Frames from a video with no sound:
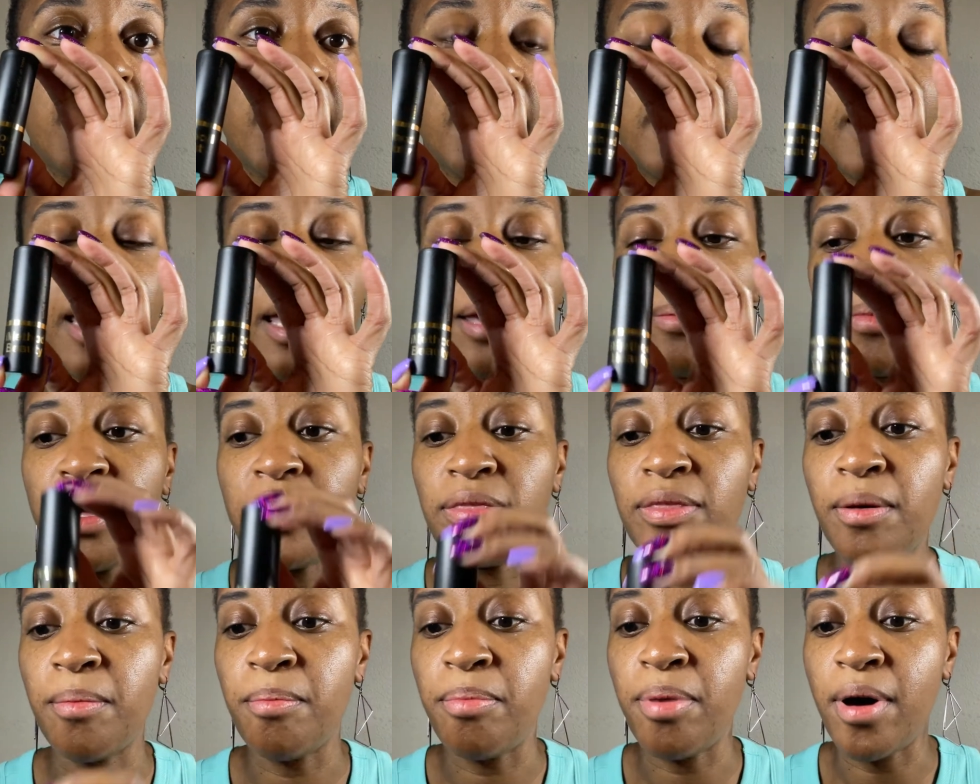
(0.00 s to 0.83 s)
came
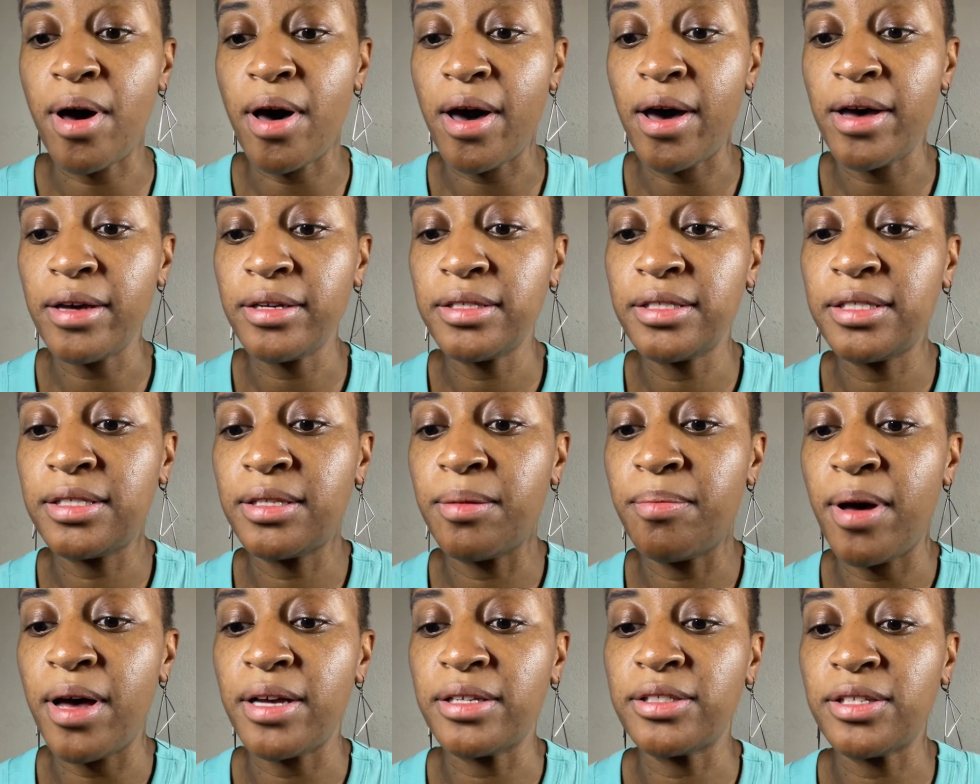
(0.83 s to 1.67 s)
in the box.
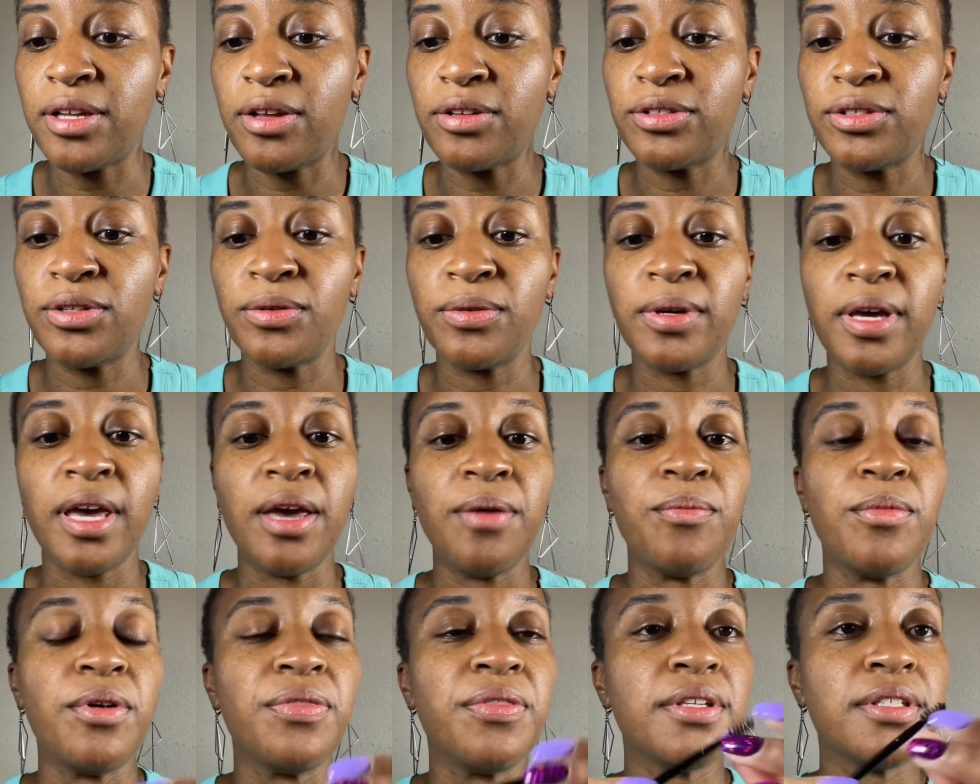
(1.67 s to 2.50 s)
The box also
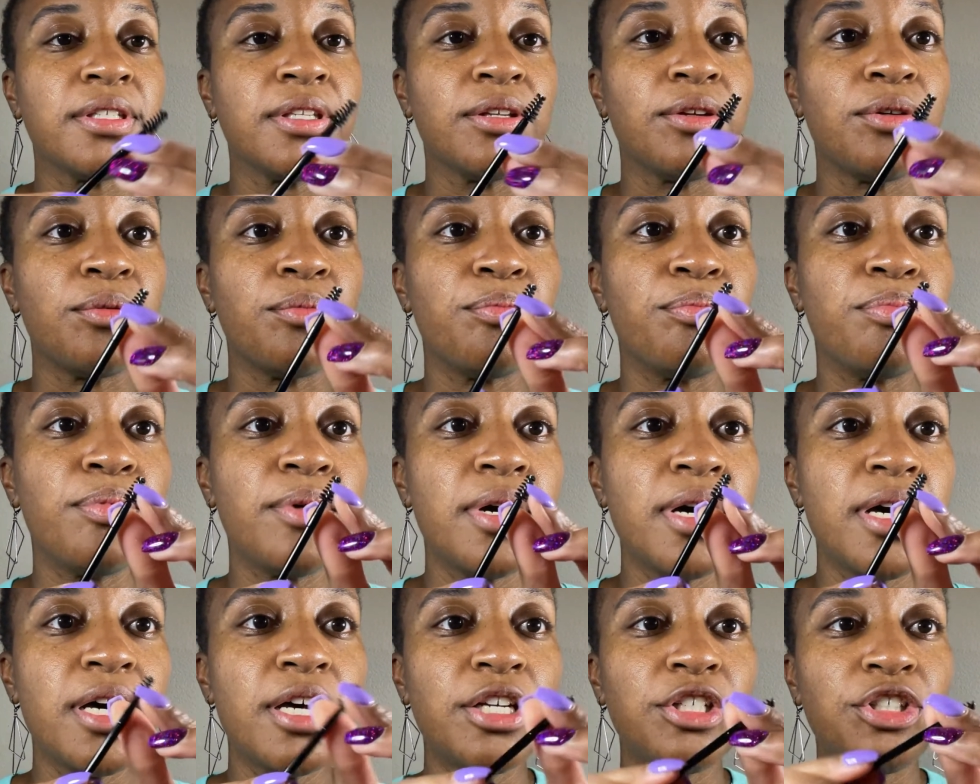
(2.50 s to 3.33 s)
came with this little
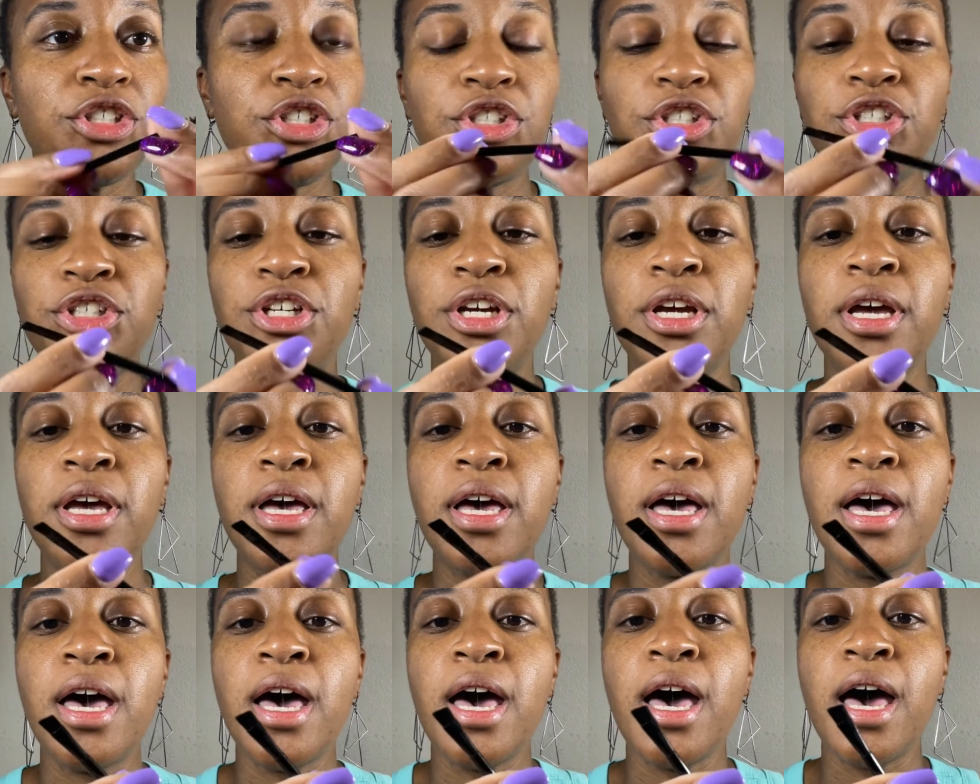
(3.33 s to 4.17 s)
brush
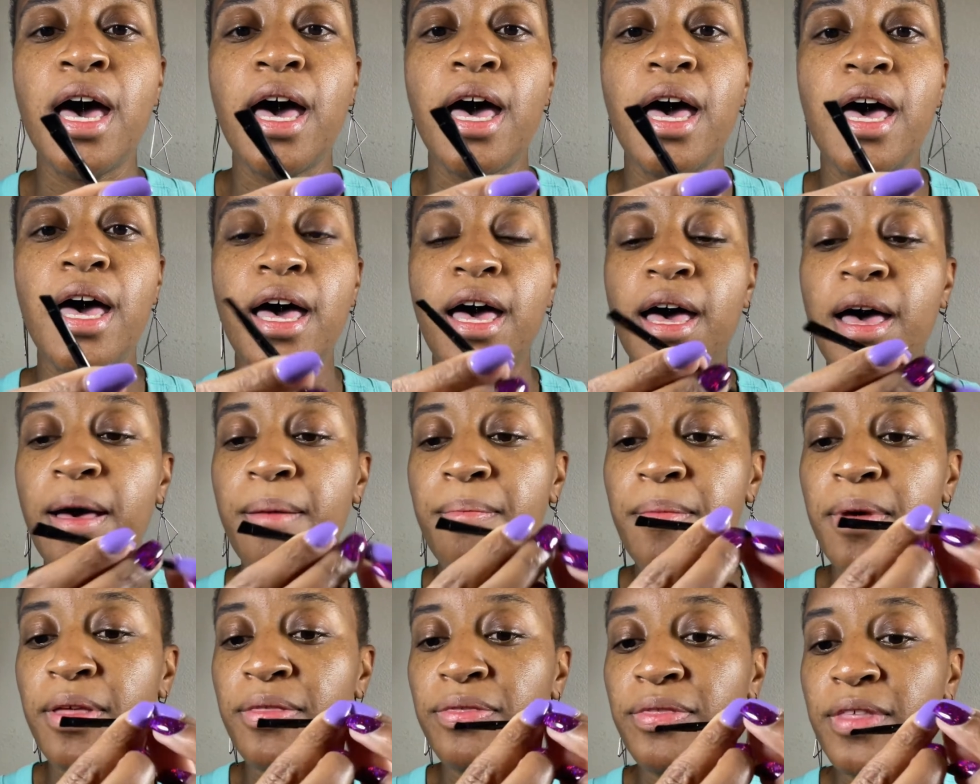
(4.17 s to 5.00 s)

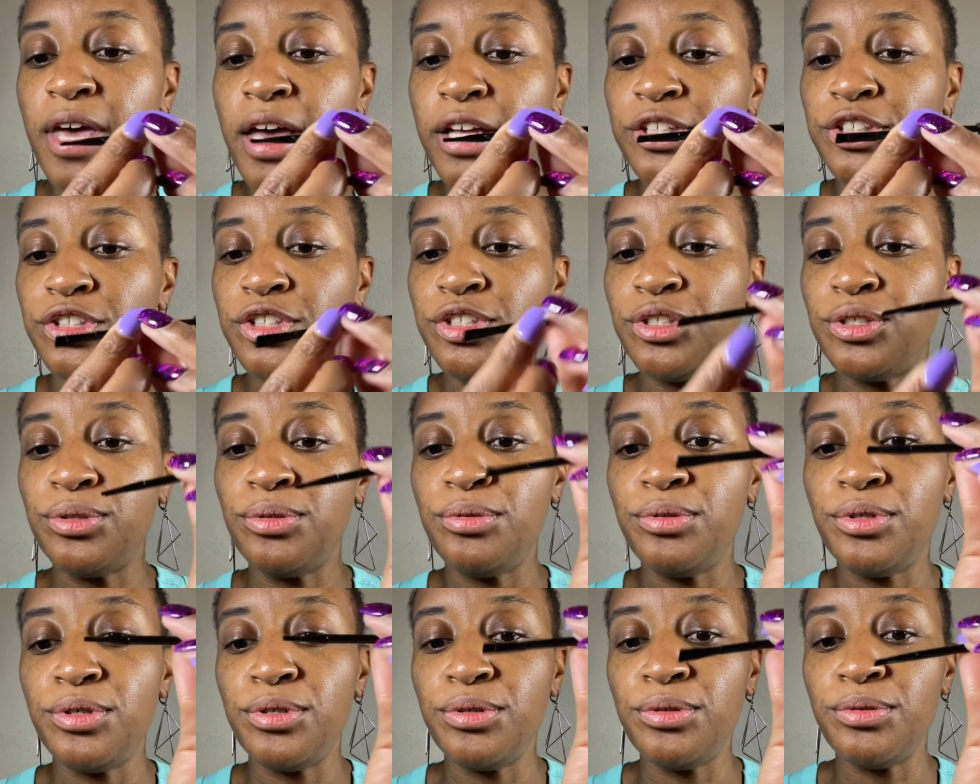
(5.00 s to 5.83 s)
that
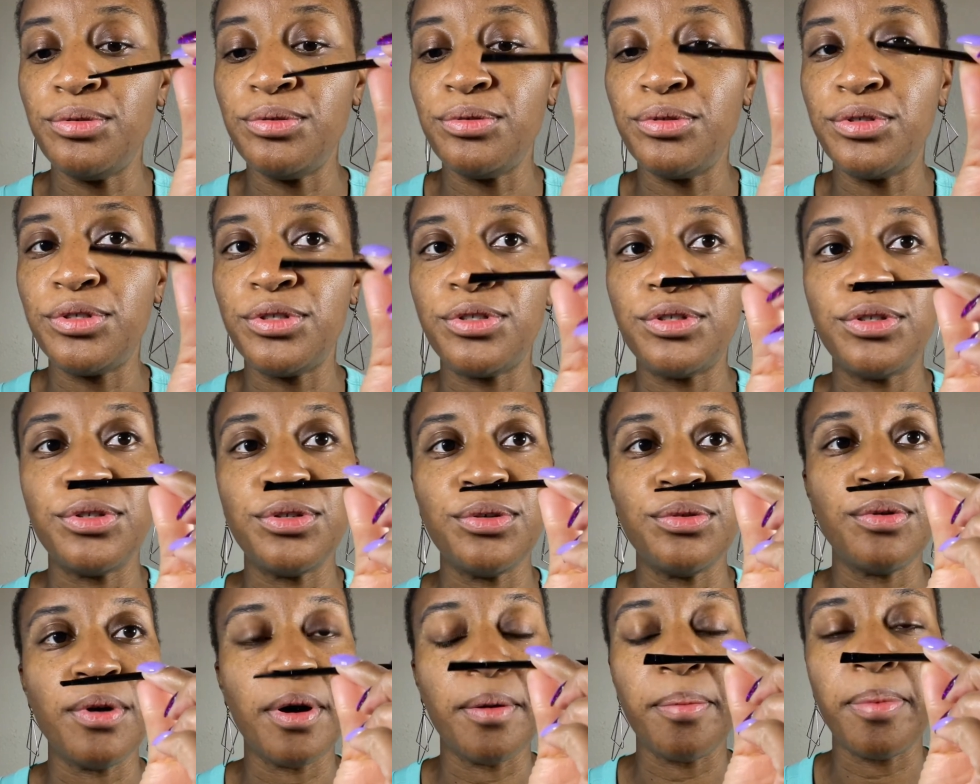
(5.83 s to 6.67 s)
you use
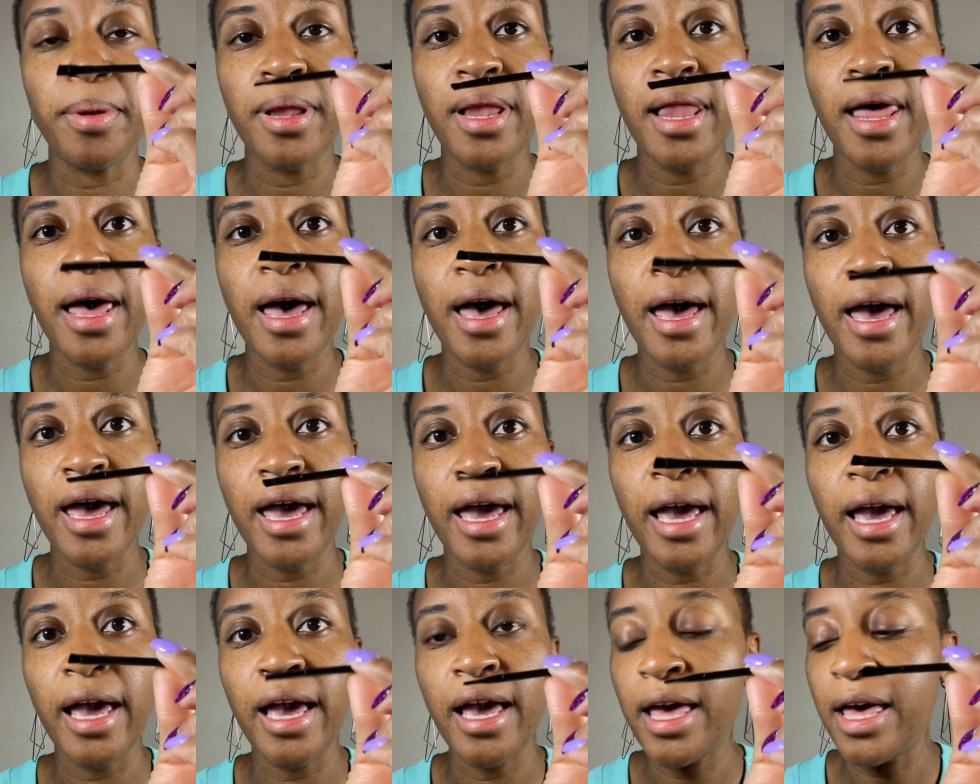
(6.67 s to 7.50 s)
to
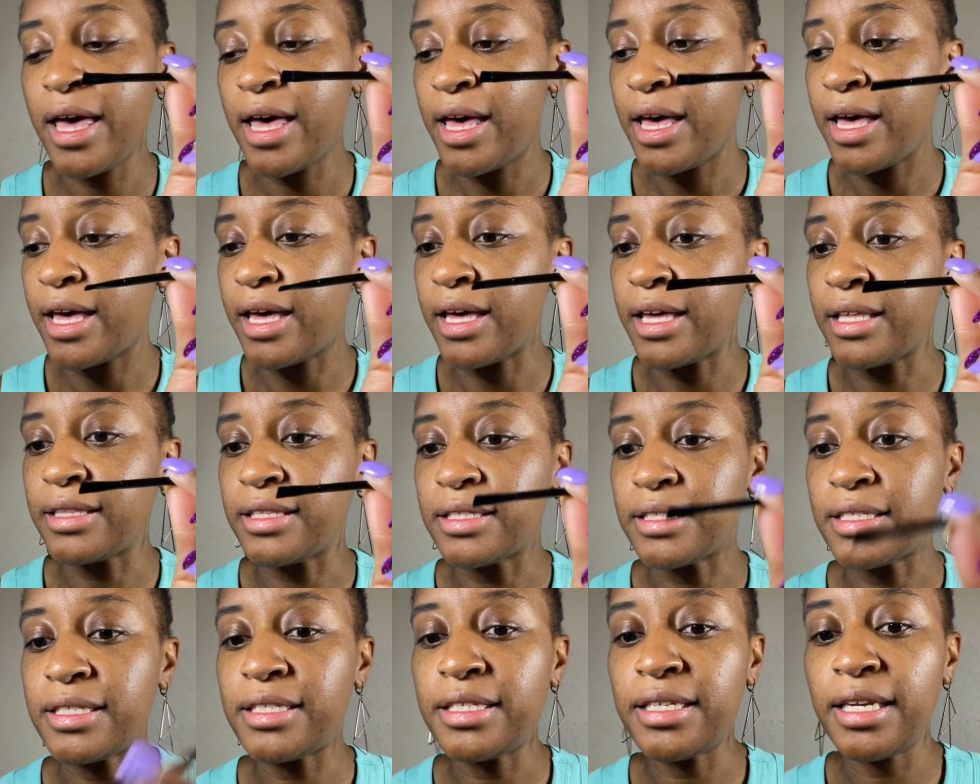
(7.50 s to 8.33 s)
apply
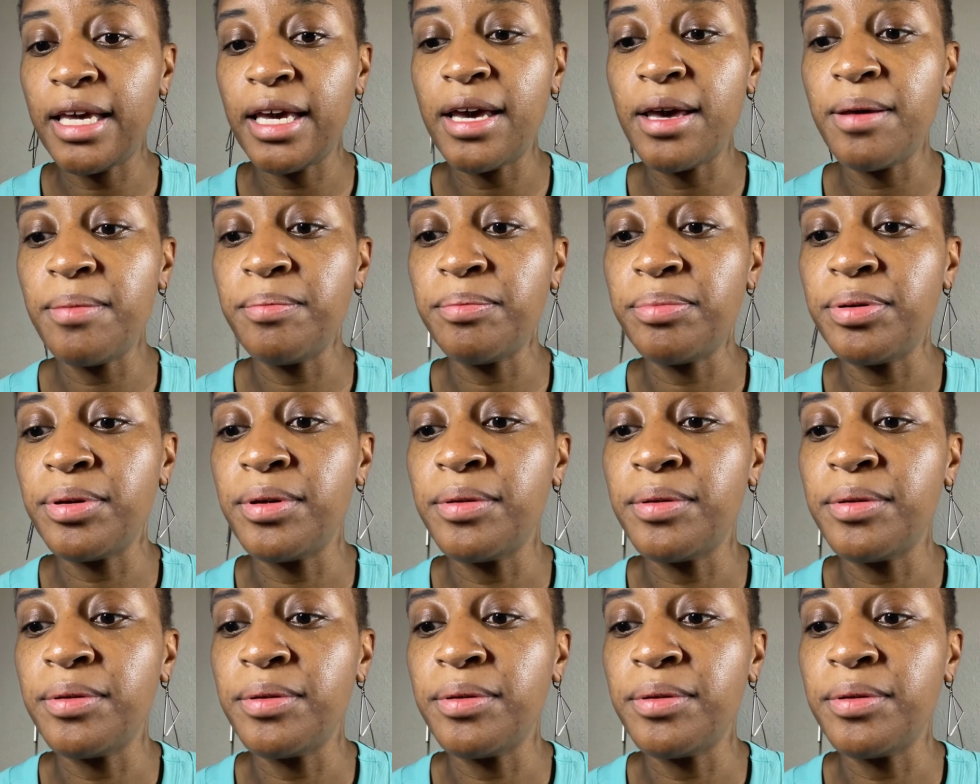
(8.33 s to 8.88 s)
the stamp.